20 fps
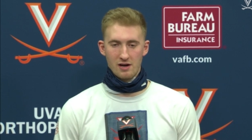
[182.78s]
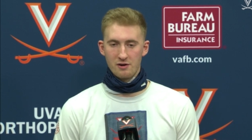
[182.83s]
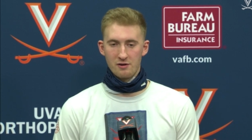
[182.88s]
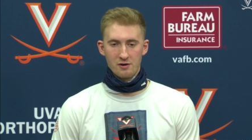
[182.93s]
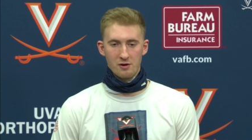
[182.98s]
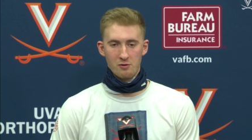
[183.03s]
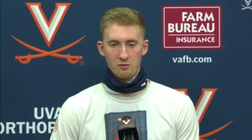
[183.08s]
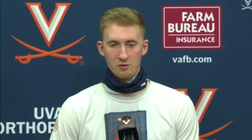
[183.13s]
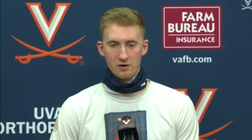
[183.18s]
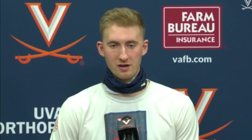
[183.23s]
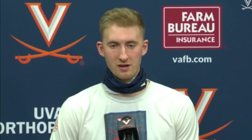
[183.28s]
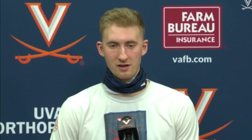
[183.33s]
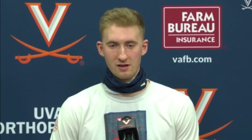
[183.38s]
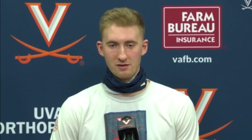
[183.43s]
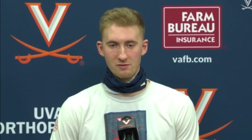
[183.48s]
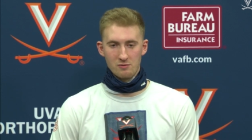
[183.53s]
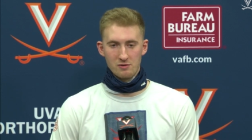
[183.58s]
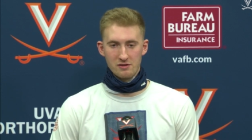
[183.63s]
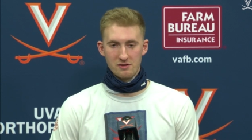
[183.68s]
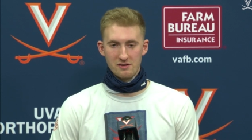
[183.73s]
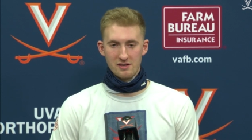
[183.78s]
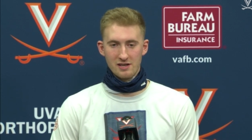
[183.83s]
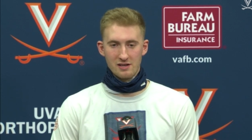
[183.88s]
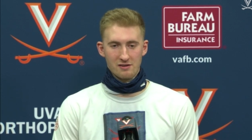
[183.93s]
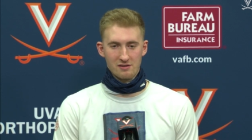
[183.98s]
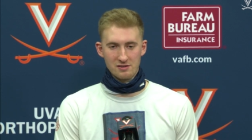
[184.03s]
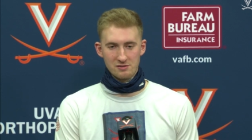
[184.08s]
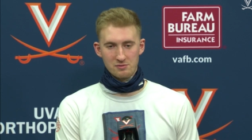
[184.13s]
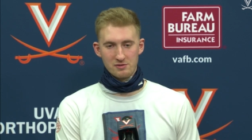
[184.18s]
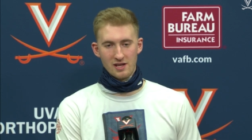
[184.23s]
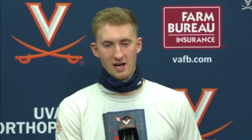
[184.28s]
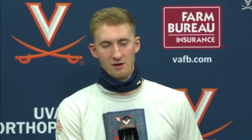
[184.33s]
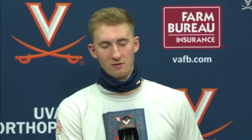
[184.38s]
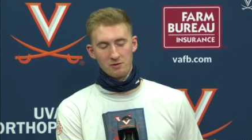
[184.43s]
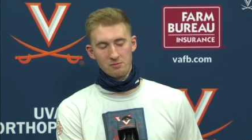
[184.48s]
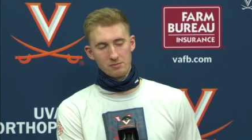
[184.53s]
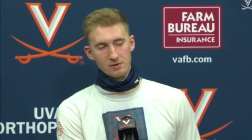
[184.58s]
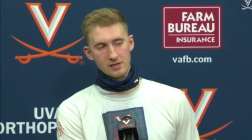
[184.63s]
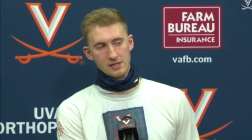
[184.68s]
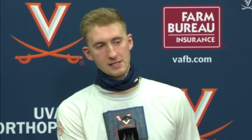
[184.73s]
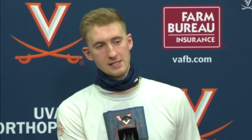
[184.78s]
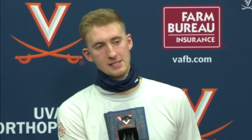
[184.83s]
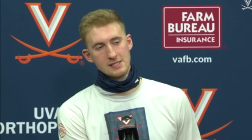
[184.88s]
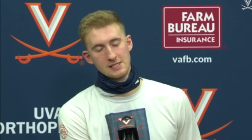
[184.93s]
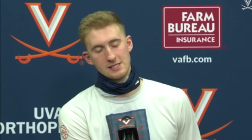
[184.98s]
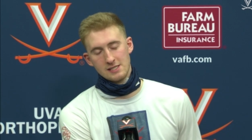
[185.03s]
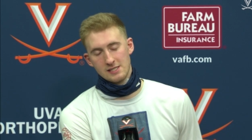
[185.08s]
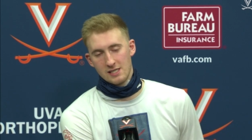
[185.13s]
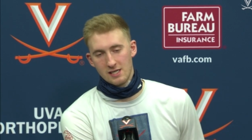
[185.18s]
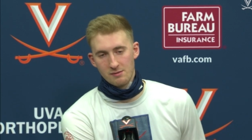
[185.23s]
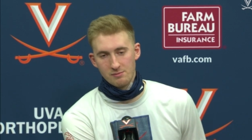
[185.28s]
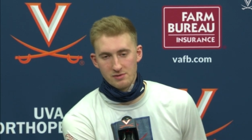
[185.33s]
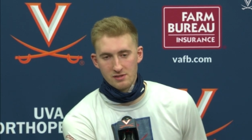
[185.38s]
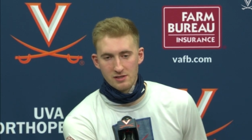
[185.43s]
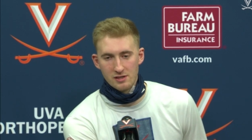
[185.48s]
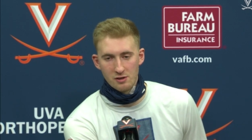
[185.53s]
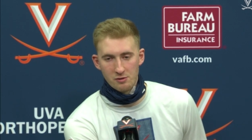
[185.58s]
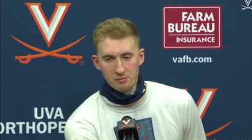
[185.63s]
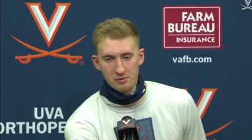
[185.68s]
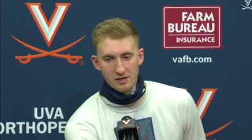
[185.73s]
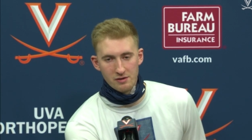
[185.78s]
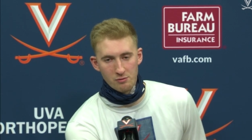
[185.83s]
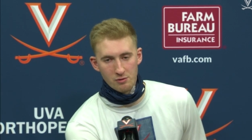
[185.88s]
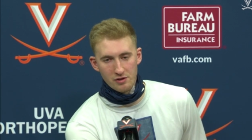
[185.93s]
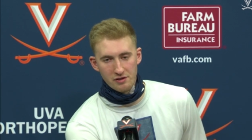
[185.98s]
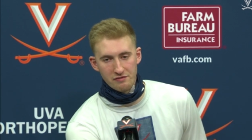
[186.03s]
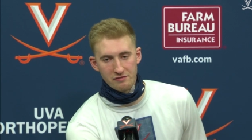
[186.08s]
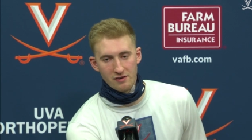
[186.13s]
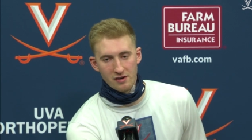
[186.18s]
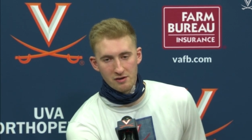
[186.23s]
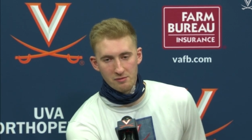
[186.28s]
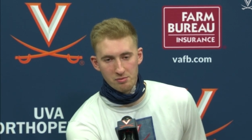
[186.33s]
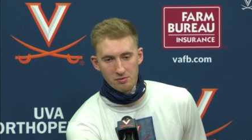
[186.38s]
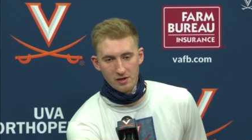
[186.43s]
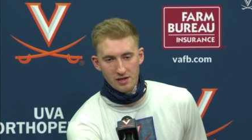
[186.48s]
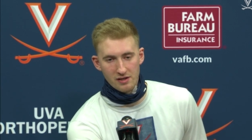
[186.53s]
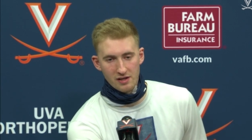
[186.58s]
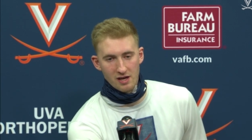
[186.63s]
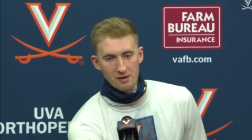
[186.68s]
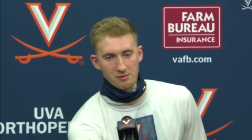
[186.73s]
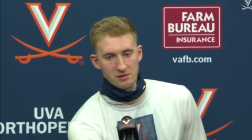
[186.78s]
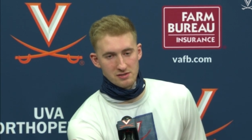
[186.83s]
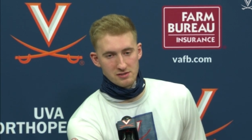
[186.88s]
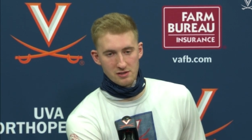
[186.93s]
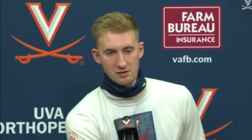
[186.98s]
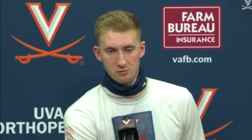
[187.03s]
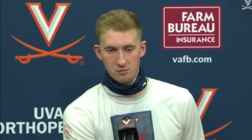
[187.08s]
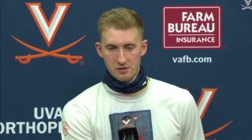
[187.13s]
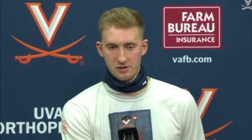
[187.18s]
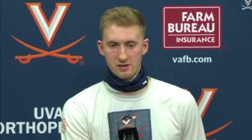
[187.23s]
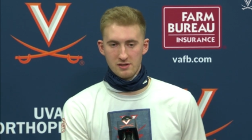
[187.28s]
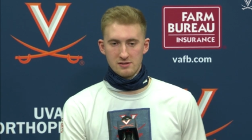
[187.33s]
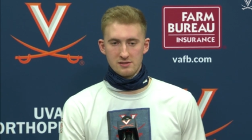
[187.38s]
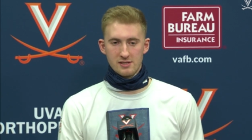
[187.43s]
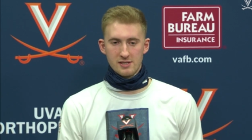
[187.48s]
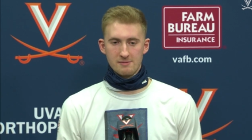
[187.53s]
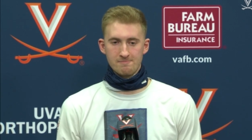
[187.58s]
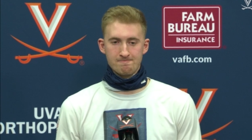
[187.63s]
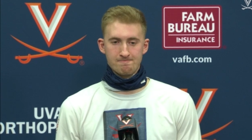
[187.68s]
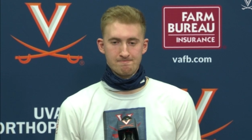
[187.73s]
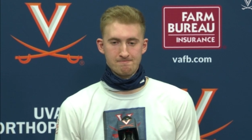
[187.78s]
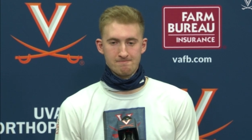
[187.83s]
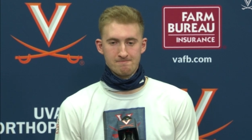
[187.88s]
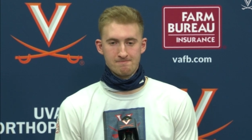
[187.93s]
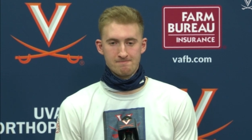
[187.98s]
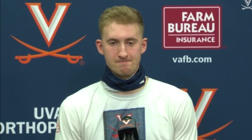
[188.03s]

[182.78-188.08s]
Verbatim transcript: I don't know what it, what the deal is with that one, but um, it, will be really fun to play them because they're a really good team.